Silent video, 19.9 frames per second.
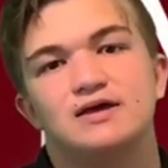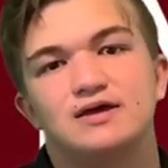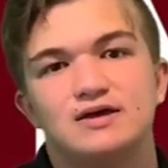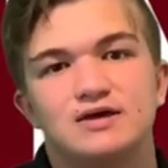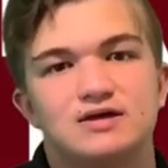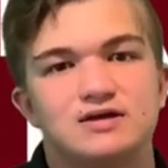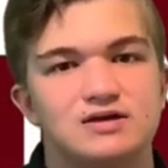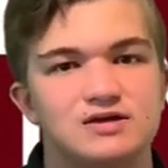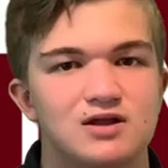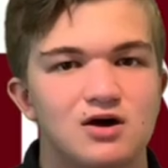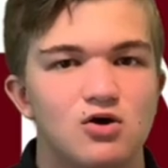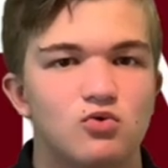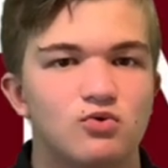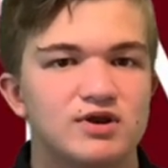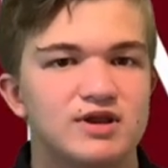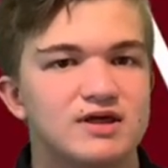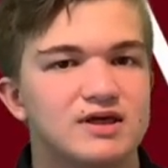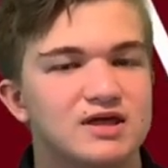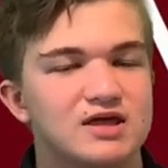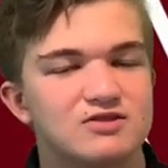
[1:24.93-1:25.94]
you know, we
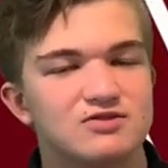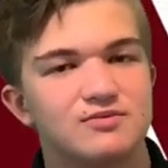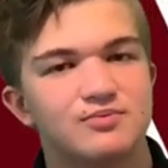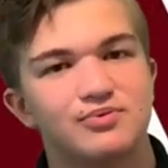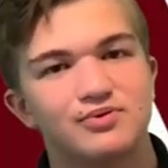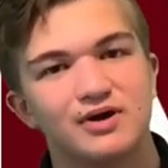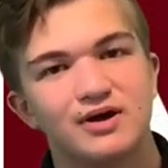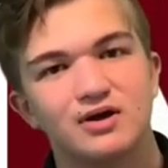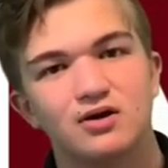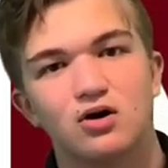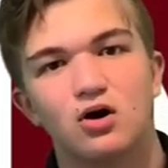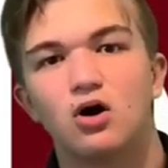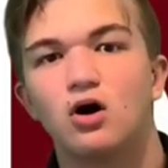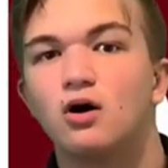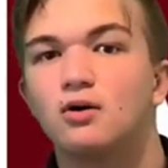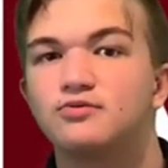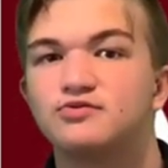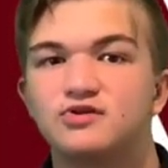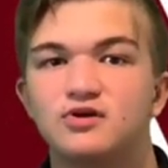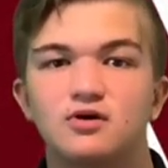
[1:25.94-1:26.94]
didn't get in the
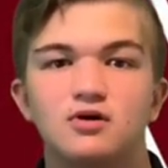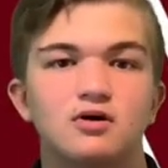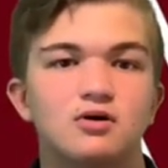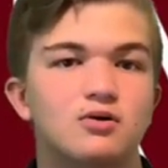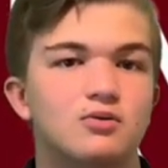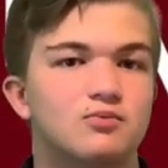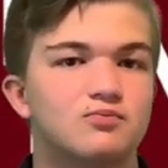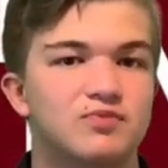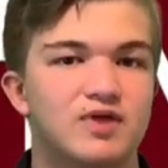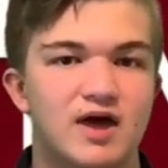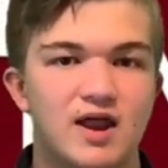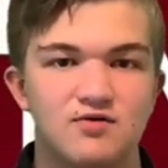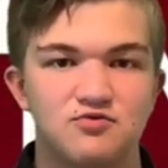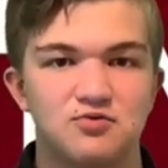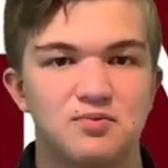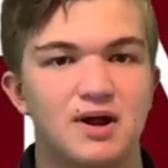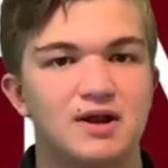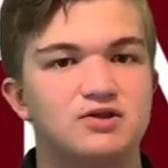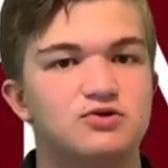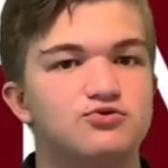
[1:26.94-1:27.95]
playoffs. Oh,
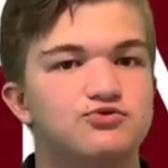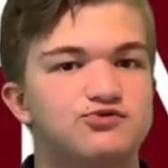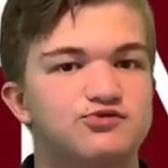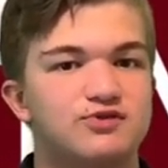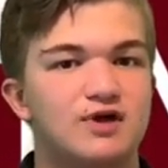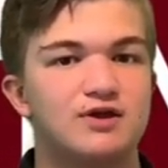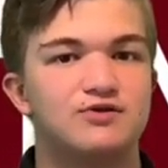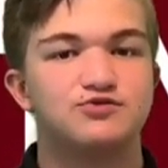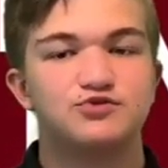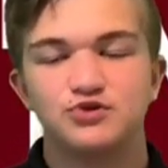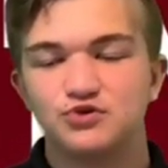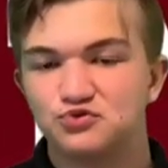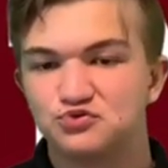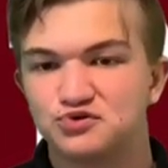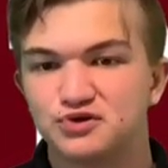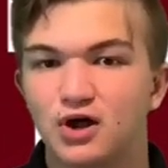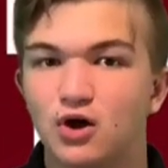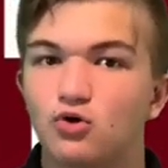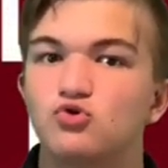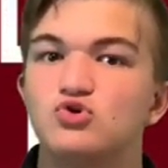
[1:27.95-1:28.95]
everybody uses that excuse.
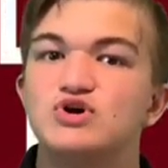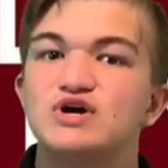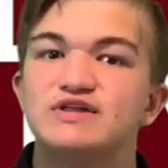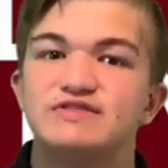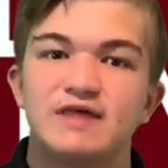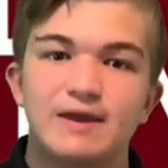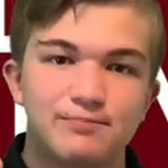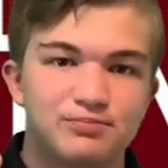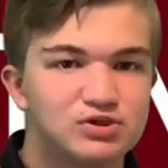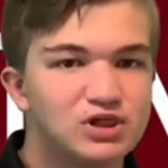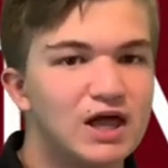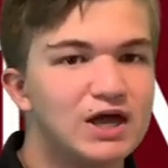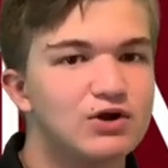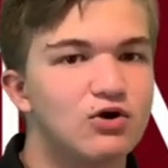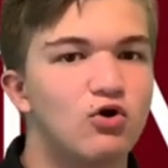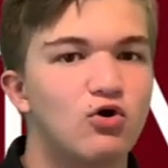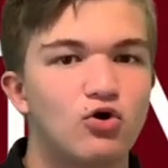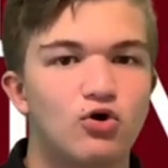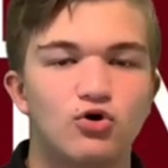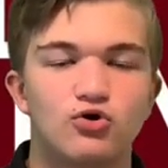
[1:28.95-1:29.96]
No, they played
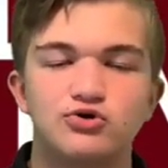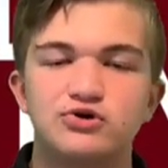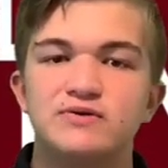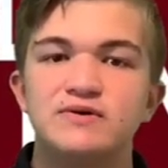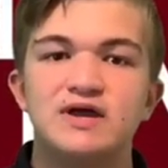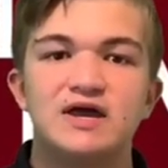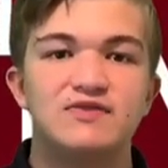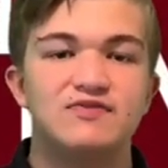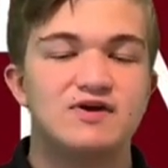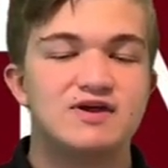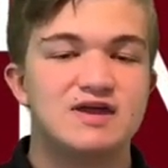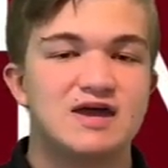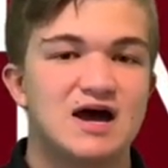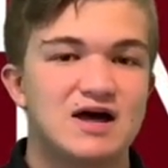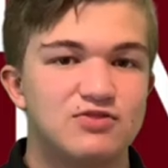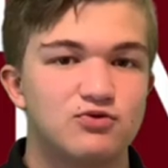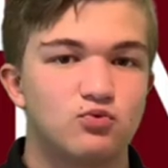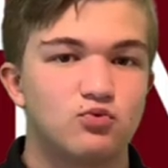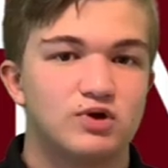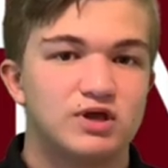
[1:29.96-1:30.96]
hard and they got
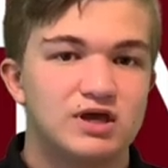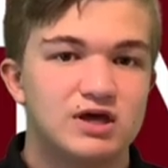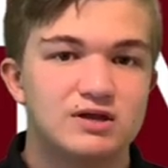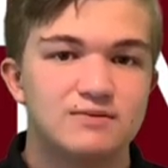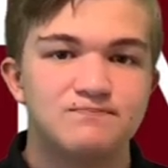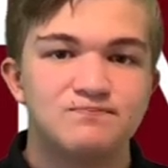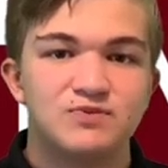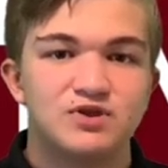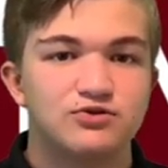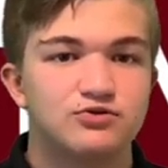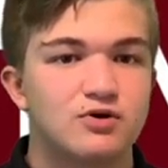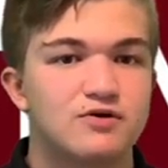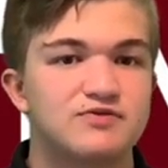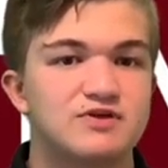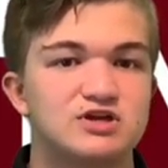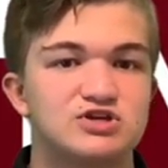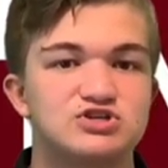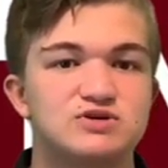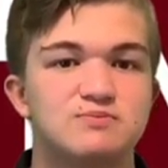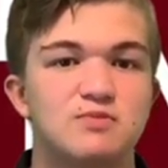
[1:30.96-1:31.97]
the win. So I
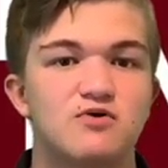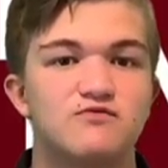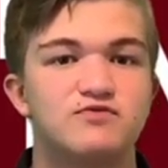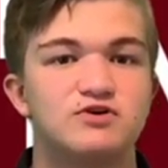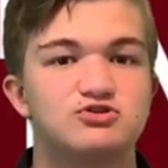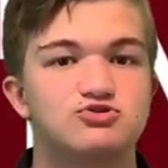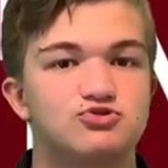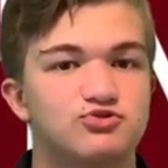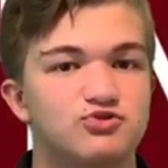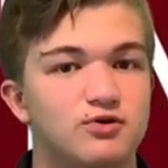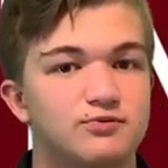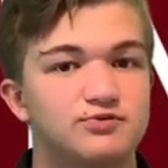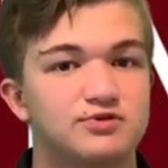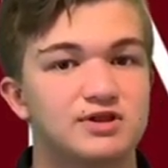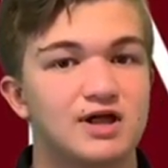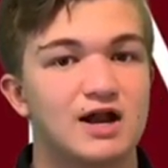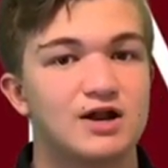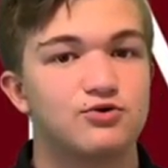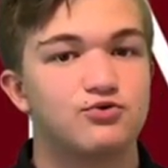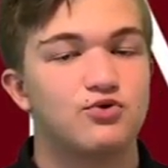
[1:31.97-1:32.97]
think Jimbo Fisher deserves a
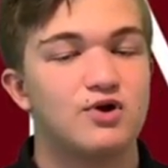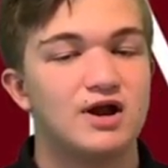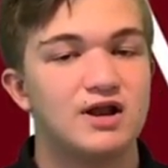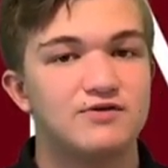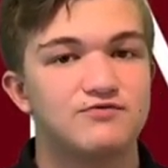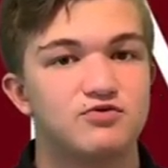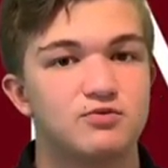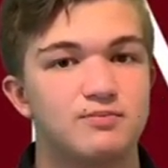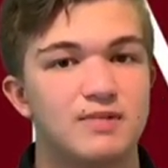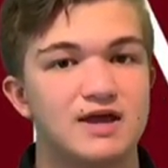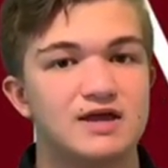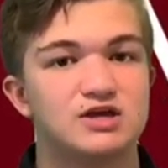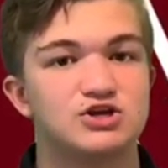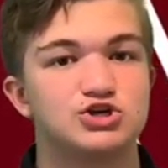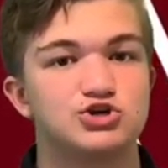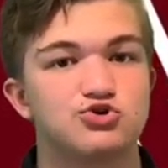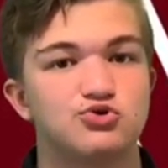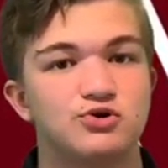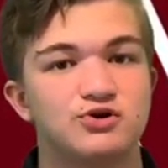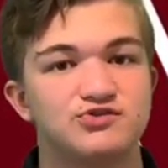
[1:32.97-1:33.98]
lot of credit for making
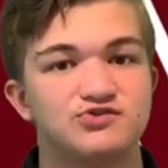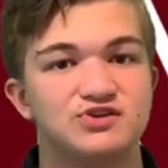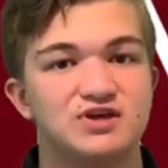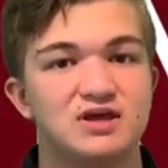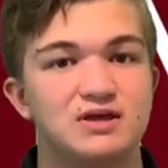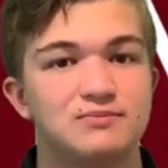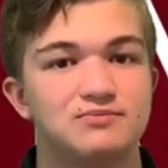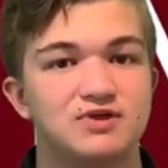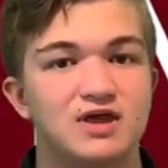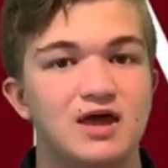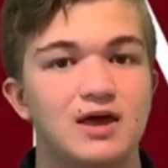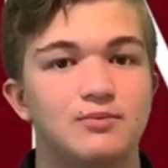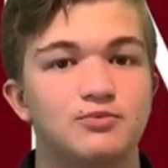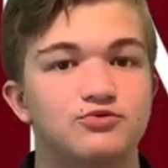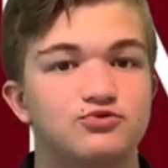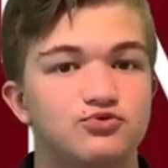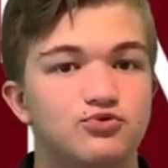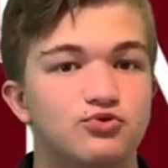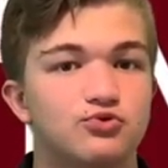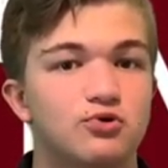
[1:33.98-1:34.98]
sure his team's head was
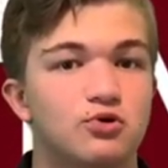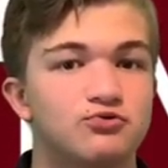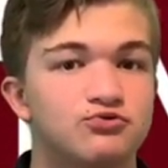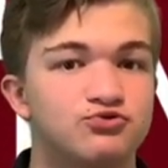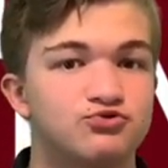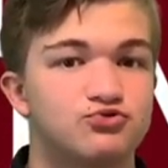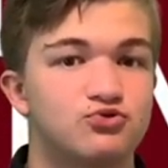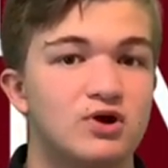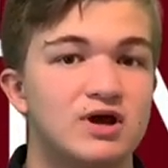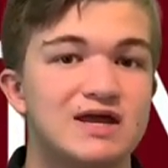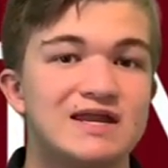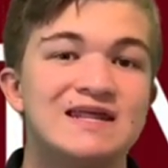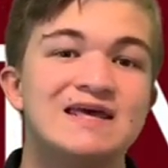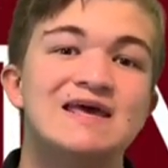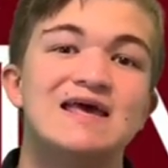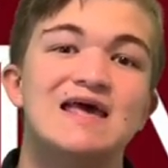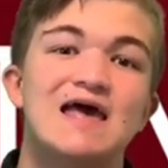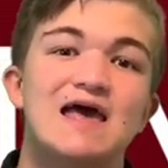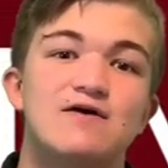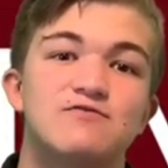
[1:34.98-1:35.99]
screwed on straight
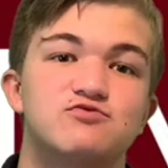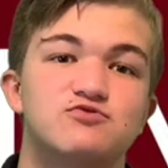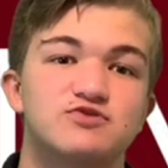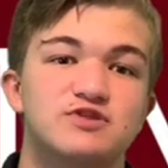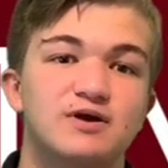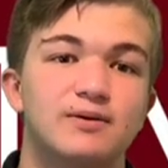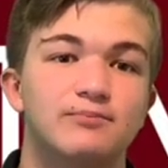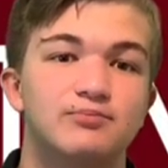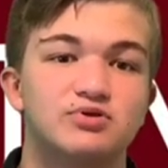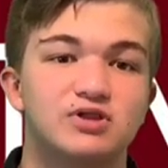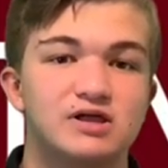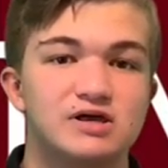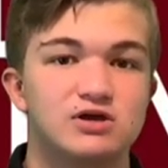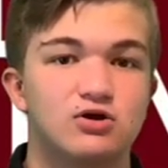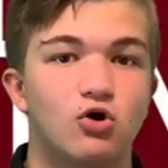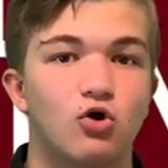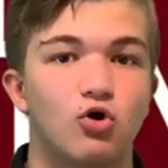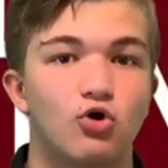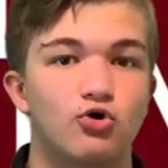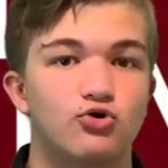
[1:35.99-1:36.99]
and for them playing
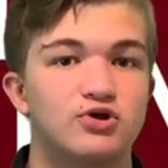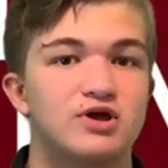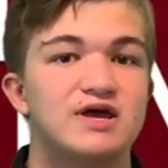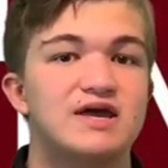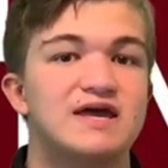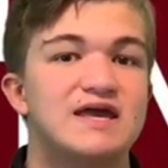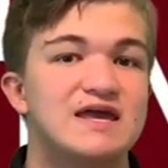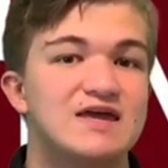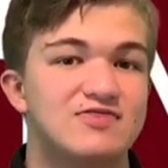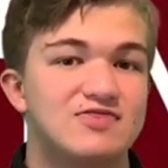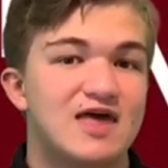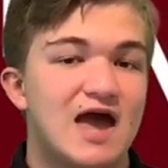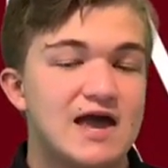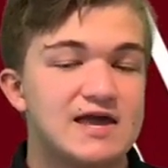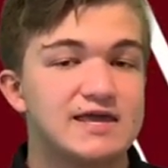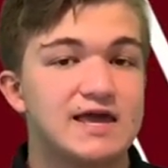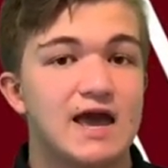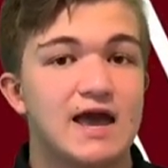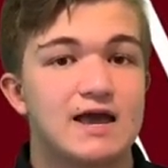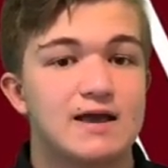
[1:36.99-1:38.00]
hard in that
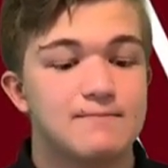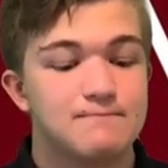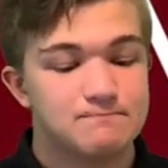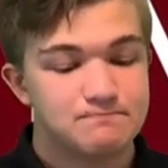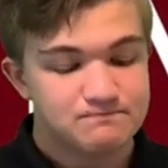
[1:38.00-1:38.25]
game.